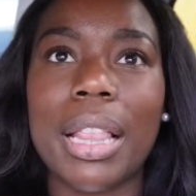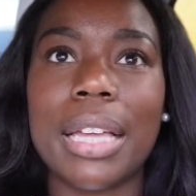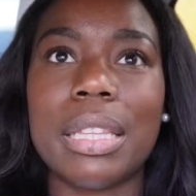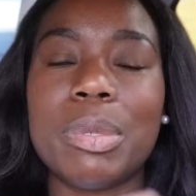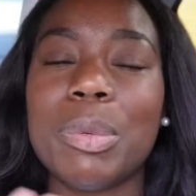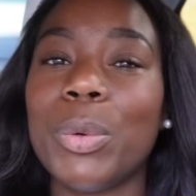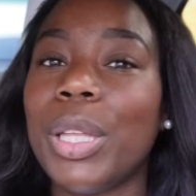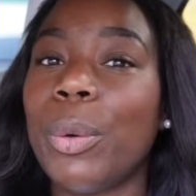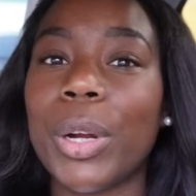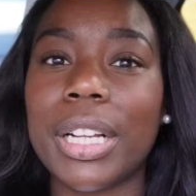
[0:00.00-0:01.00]
I like them to be
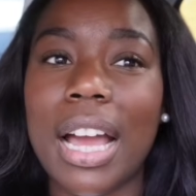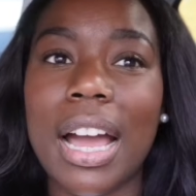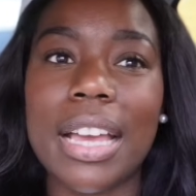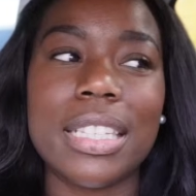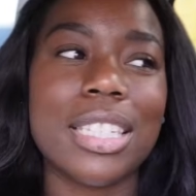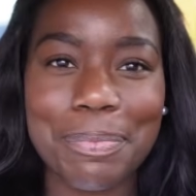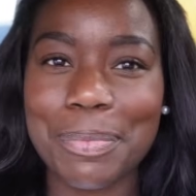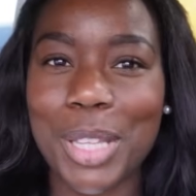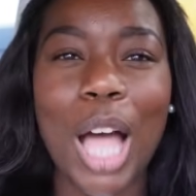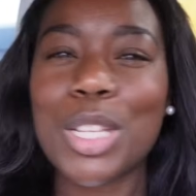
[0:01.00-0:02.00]
really organized,
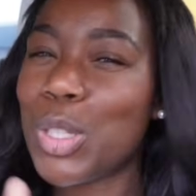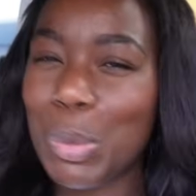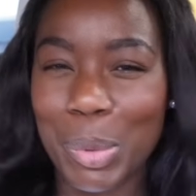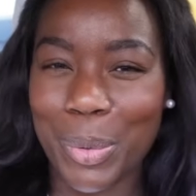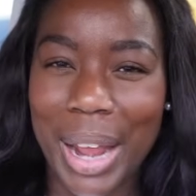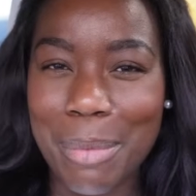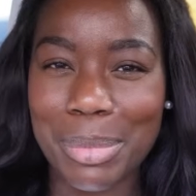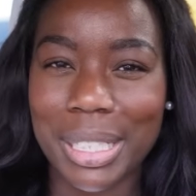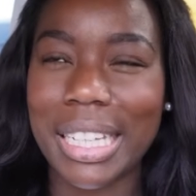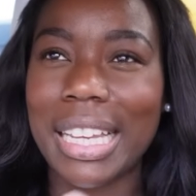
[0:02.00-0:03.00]
not super
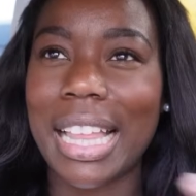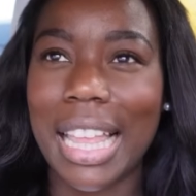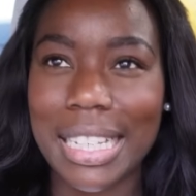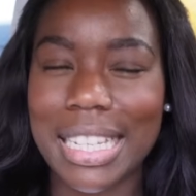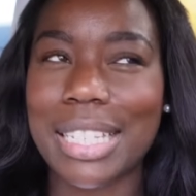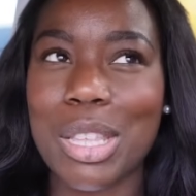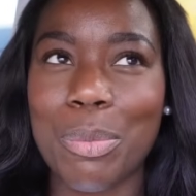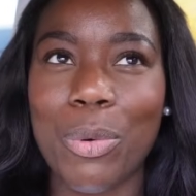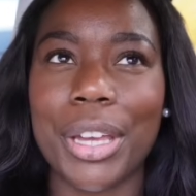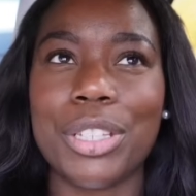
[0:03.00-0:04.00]
rambly. I like to get to the
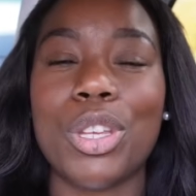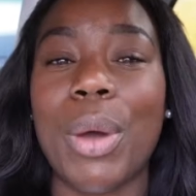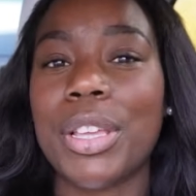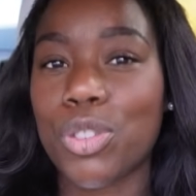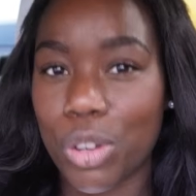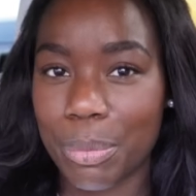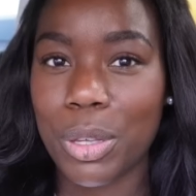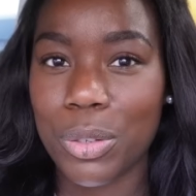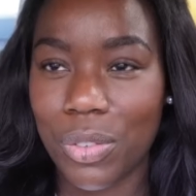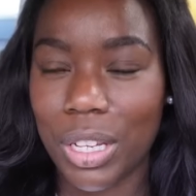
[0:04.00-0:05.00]
point, so I script
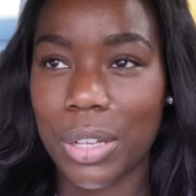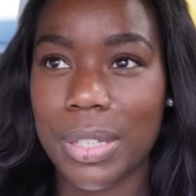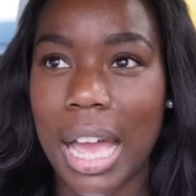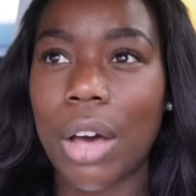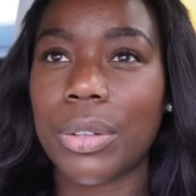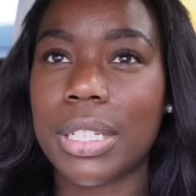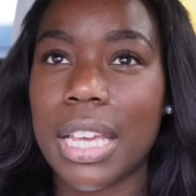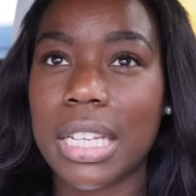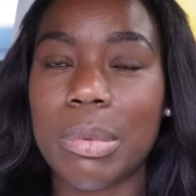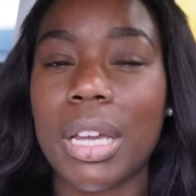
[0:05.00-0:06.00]
those videos out, and it
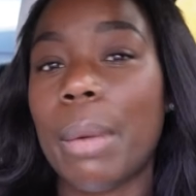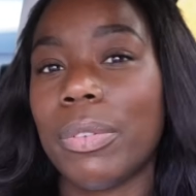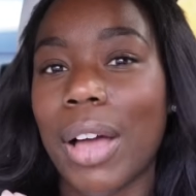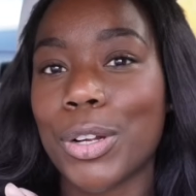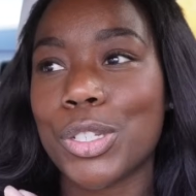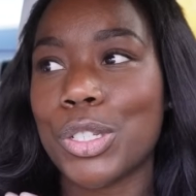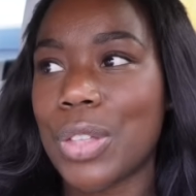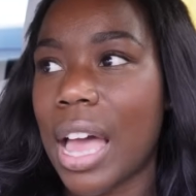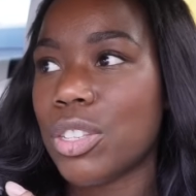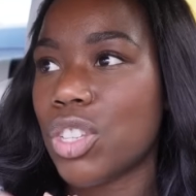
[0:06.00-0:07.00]
takes me a couple of hours to do that.